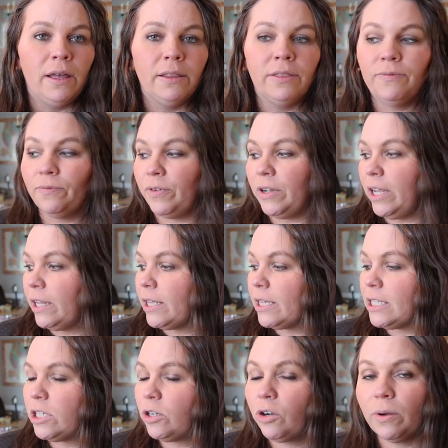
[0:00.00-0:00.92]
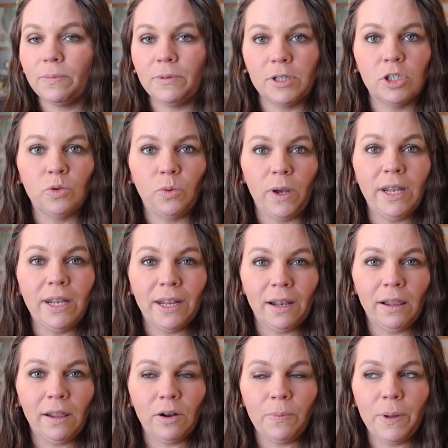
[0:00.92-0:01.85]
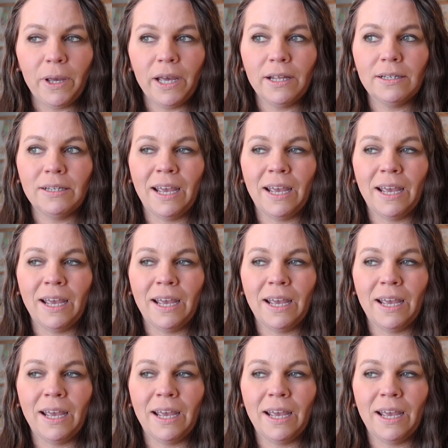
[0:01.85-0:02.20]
vanilla syrup to sweeten it a little bit,